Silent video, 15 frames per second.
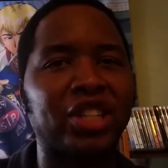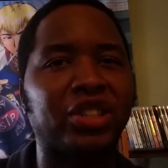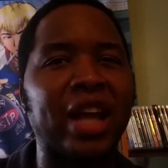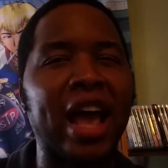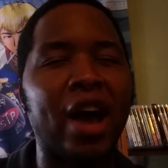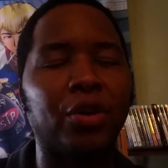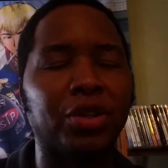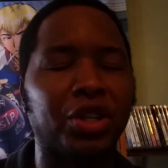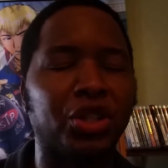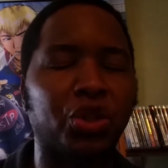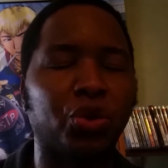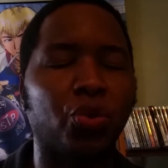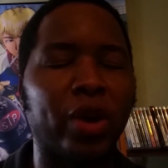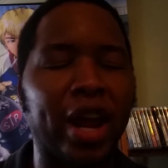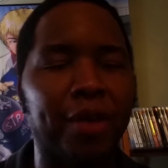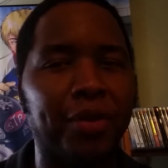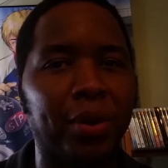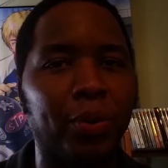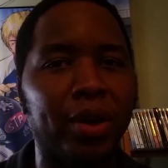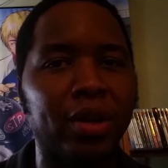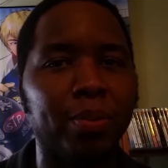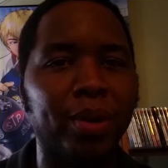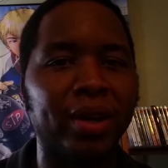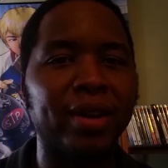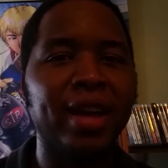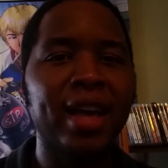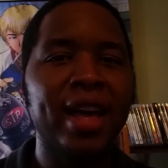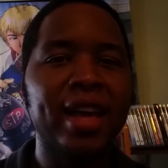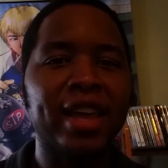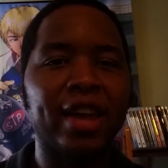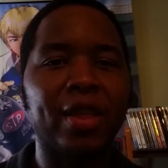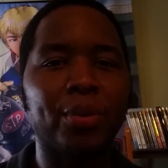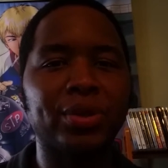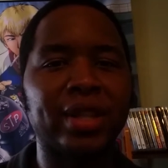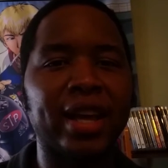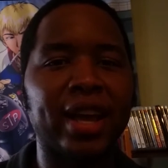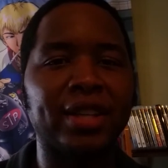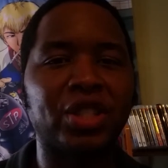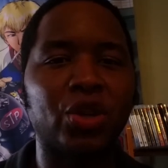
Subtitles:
down and destroy everyone. But yeah, there was that.